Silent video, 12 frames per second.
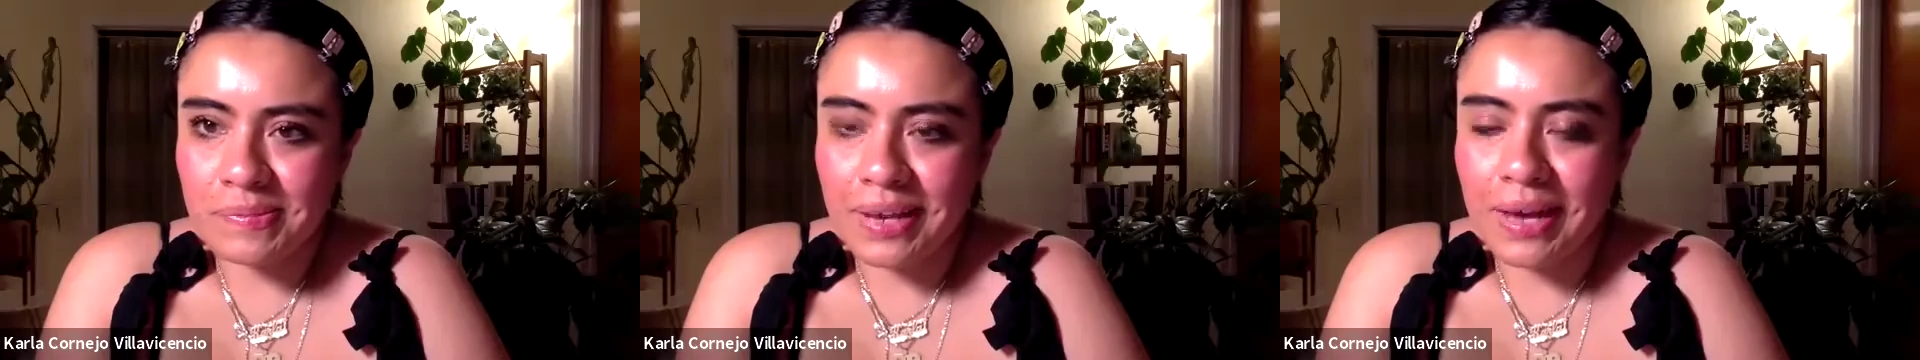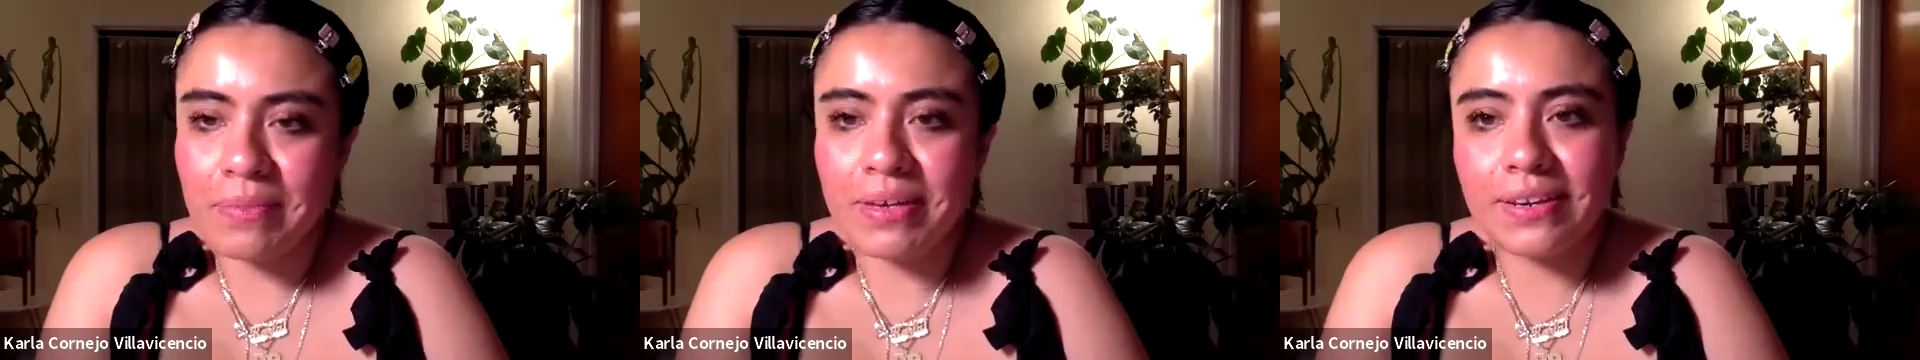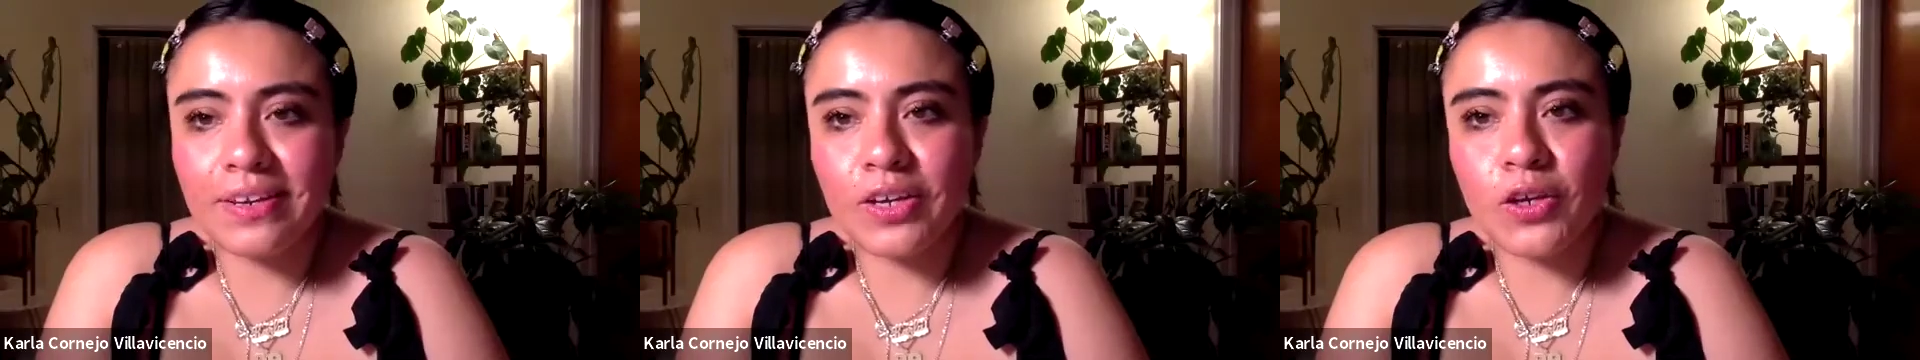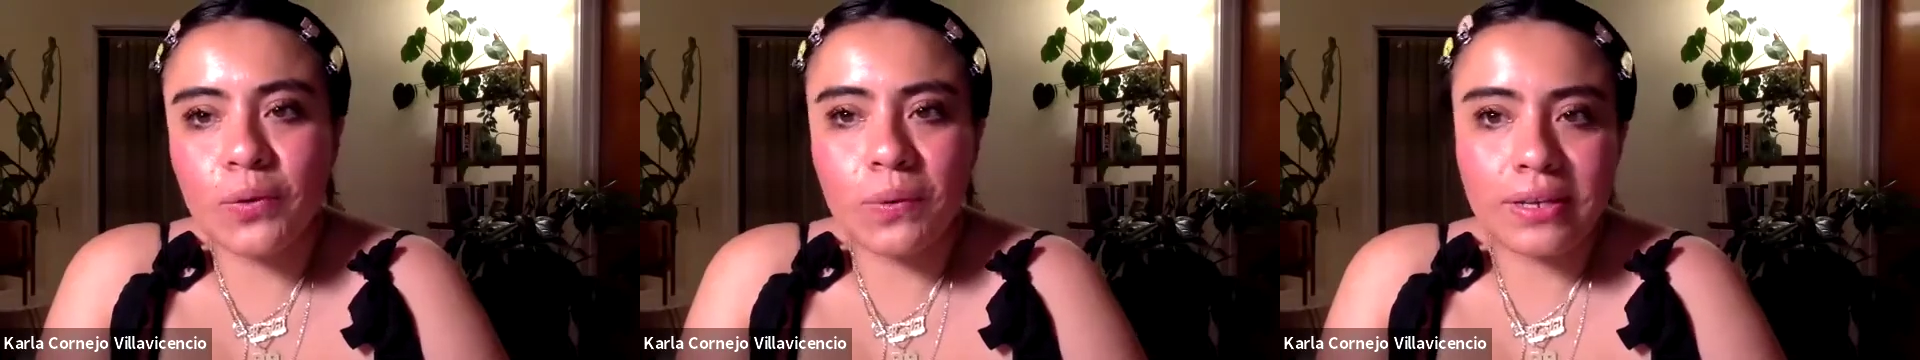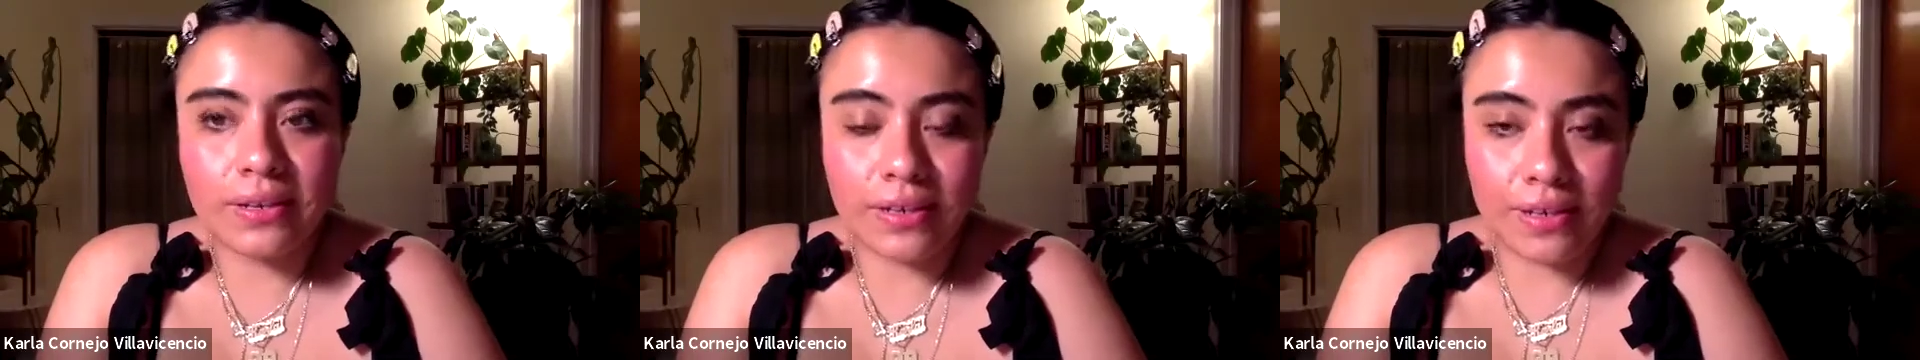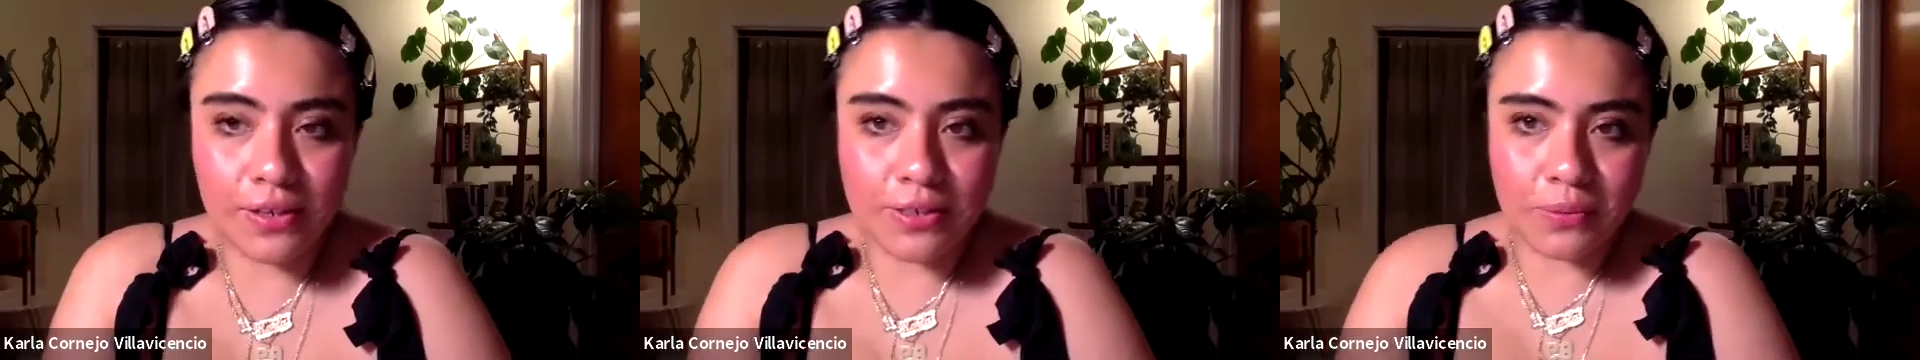I mean, you know what?
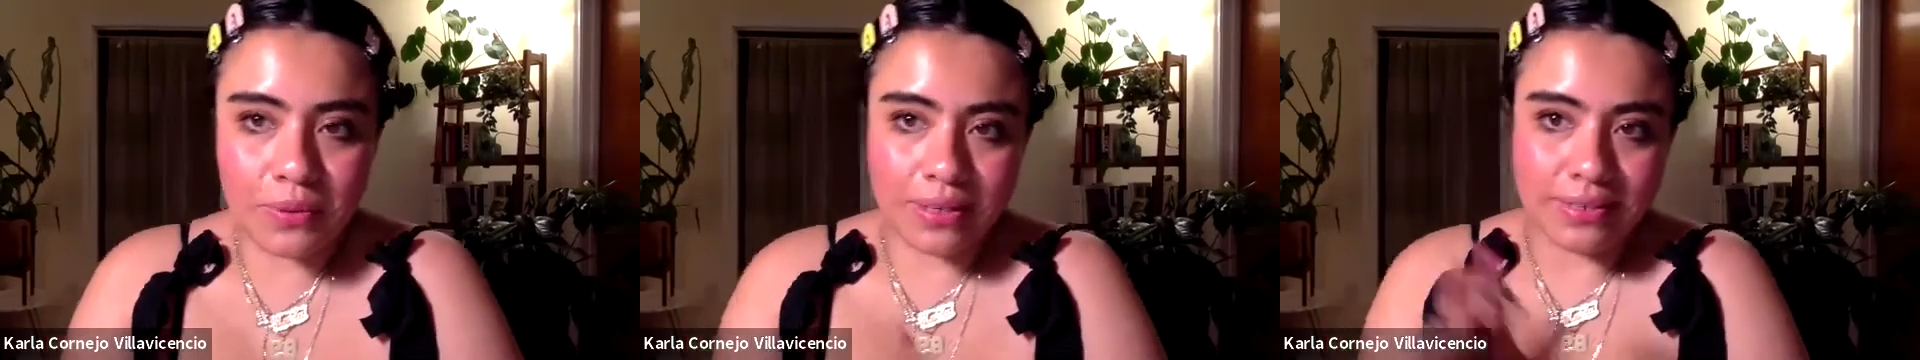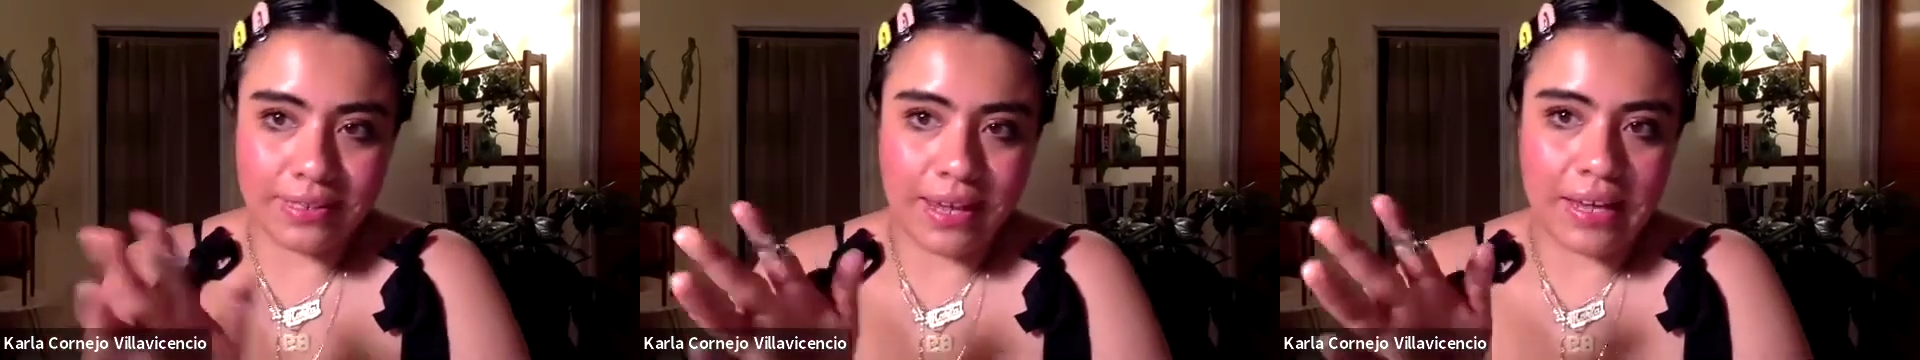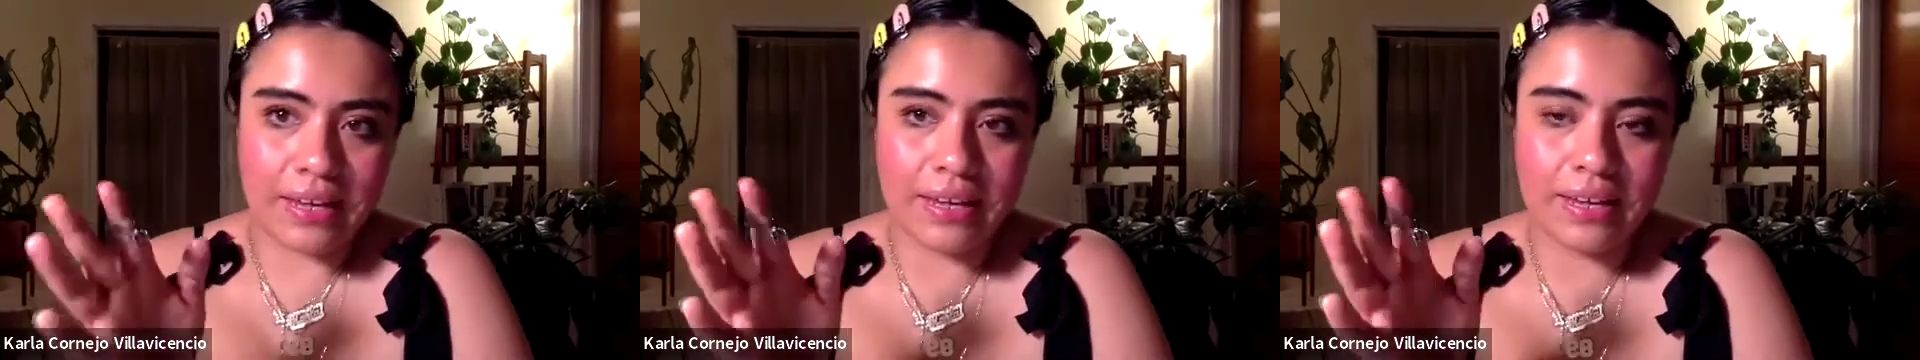Here's what I'll say.